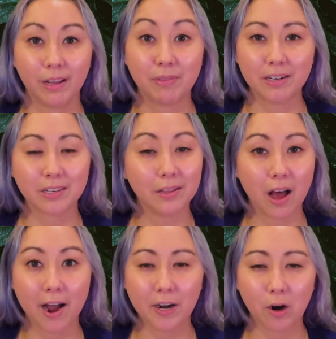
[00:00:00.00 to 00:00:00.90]
If there's a
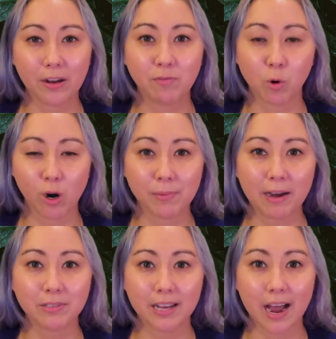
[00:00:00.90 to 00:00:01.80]
line already formed
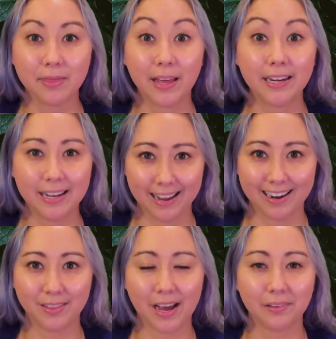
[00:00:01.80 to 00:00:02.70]
outside, then get
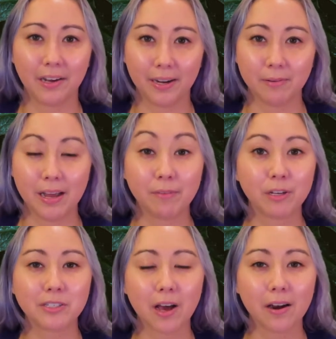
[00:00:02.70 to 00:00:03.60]
in that line. And if
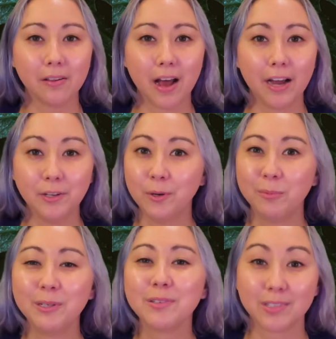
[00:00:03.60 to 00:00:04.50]
there's not a line, you
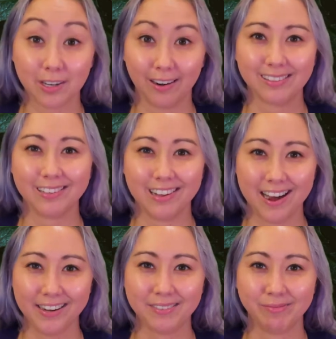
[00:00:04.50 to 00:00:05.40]
will start the
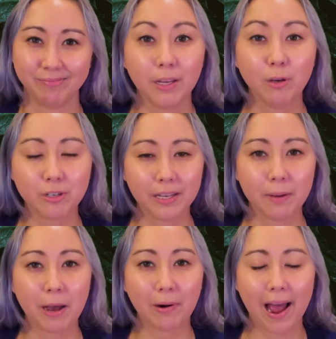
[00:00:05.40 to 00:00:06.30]
line. Usually
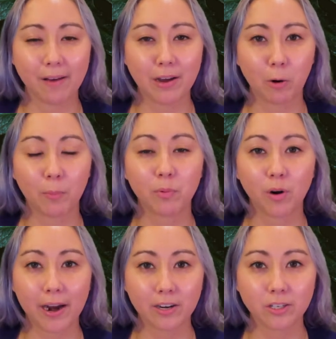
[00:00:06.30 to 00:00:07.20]
about a half hour
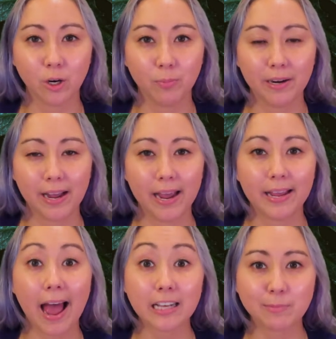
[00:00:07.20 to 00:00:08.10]
prior to opening, a
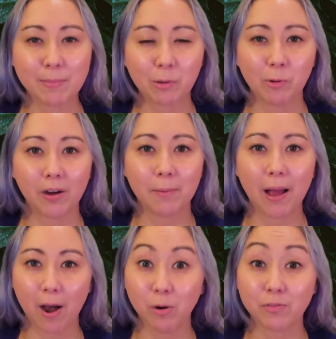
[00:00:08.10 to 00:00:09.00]
cast member will come
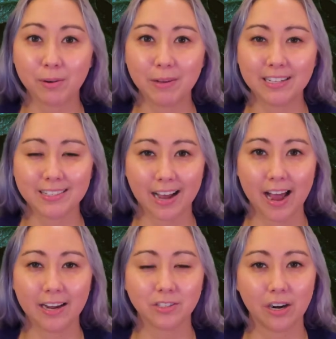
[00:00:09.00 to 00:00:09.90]
out from
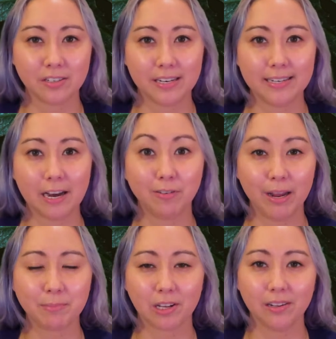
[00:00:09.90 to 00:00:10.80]
inside and start to take down
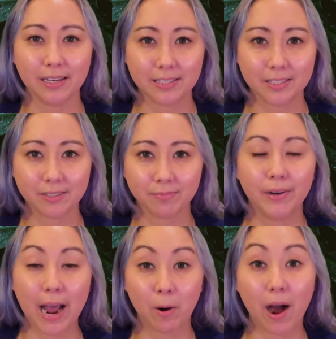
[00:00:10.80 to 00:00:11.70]
names on a list.
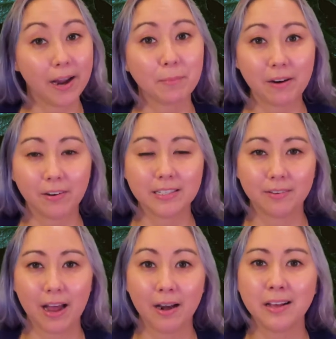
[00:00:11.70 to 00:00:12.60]
Now, I and my friends
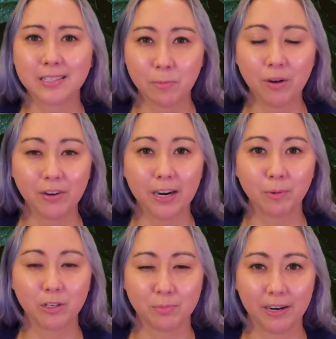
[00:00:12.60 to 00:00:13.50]
have had somewhat
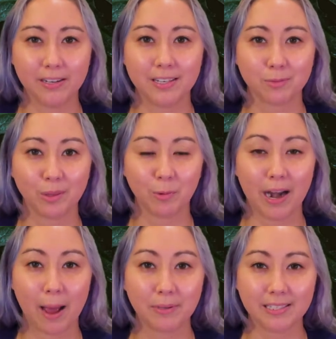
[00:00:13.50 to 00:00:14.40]
variable experiences with
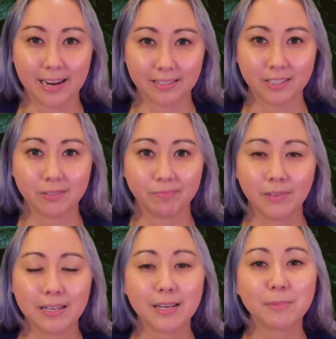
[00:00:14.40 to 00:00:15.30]
what happens next.
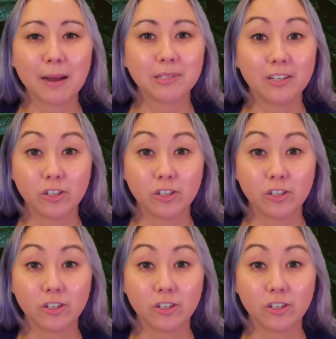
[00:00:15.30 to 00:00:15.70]
Sometimes